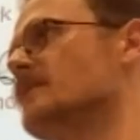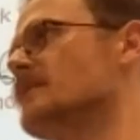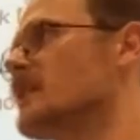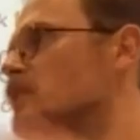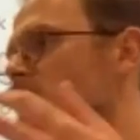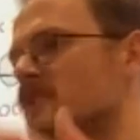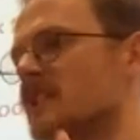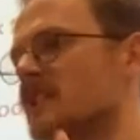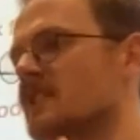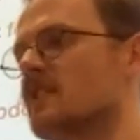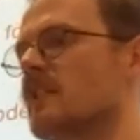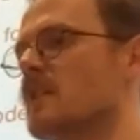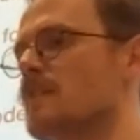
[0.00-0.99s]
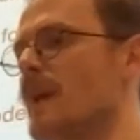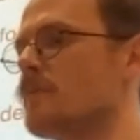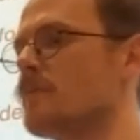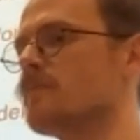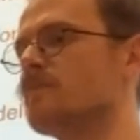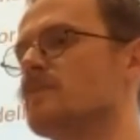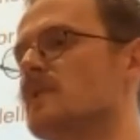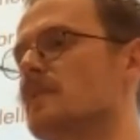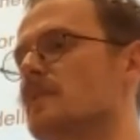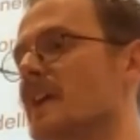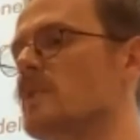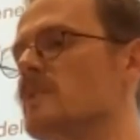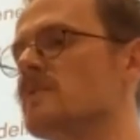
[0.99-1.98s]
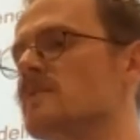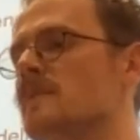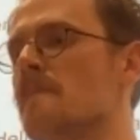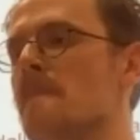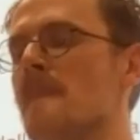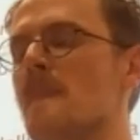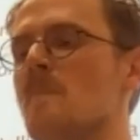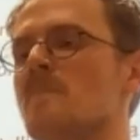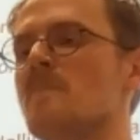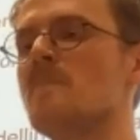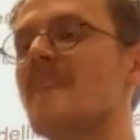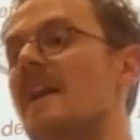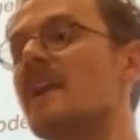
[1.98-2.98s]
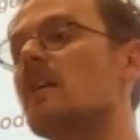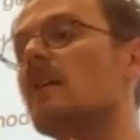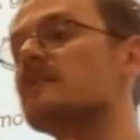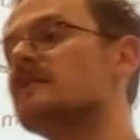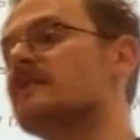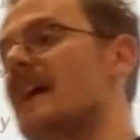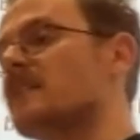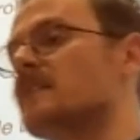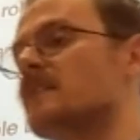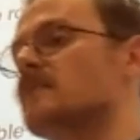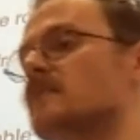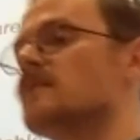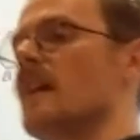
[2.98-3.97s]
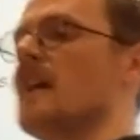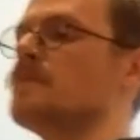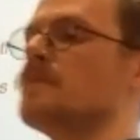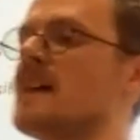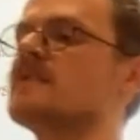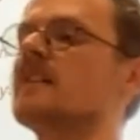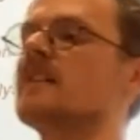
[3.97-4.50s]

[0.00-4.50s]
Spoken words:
something interesting to think about to begin with. And then in our second case